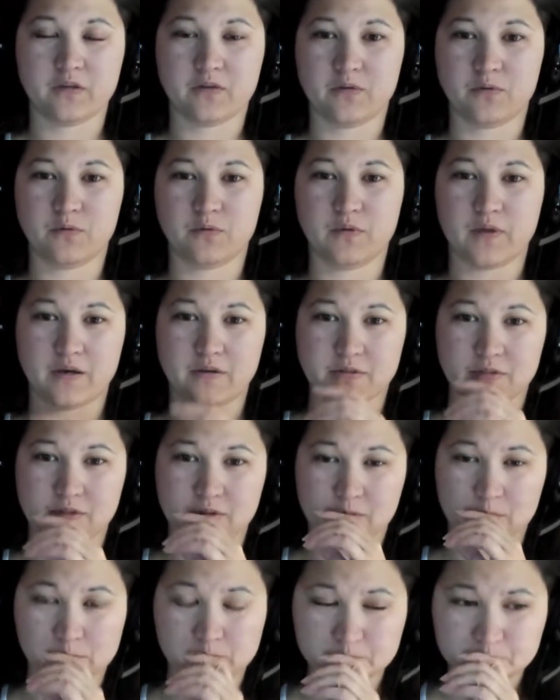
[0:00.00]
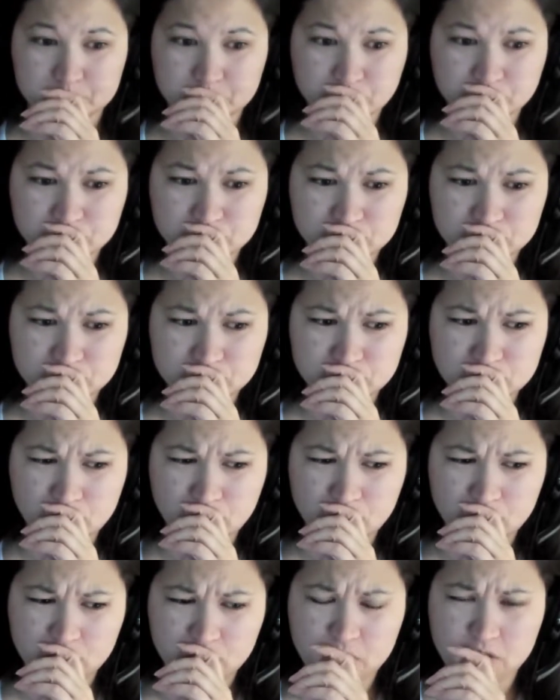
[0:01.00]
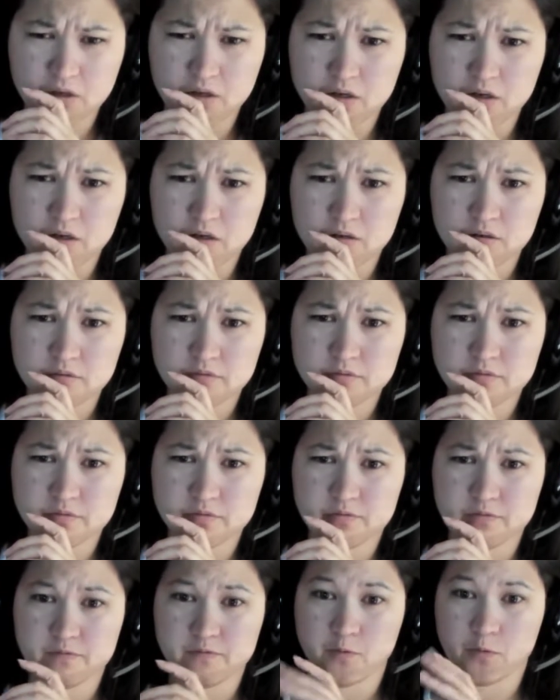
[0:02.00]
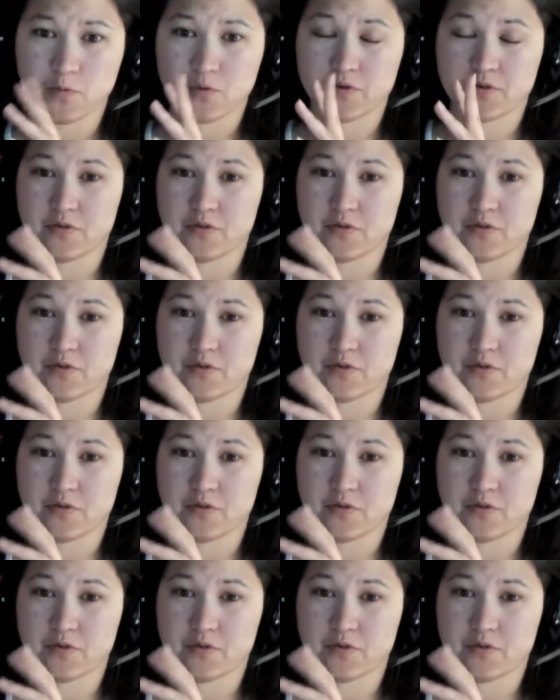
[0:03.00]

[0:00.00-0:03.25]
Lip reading: 2004,